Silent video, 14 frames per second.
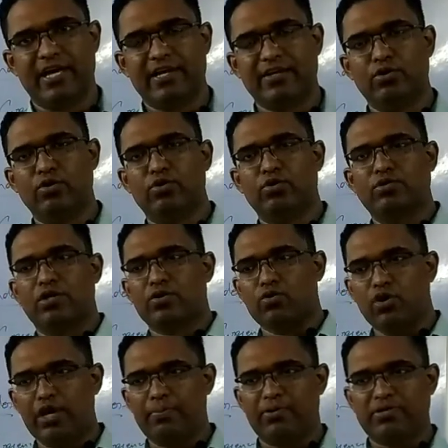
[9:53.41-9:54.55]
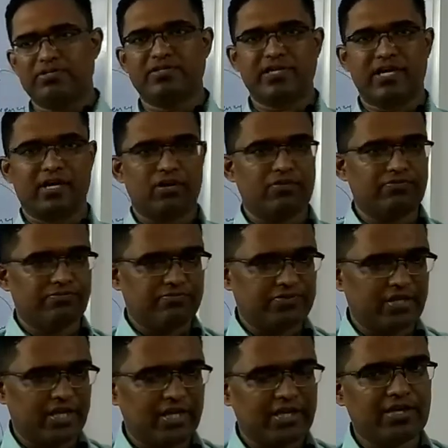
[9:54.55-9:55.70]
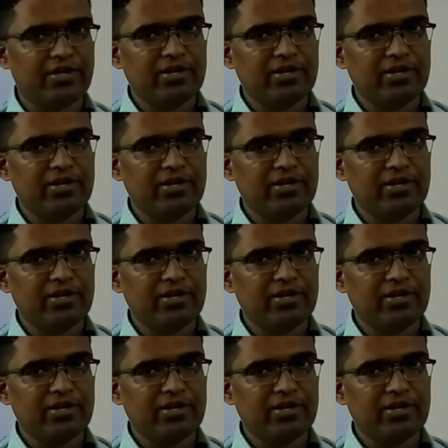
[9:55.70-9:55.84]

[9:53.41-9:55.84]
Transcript: that no, the gold deposits are of, say,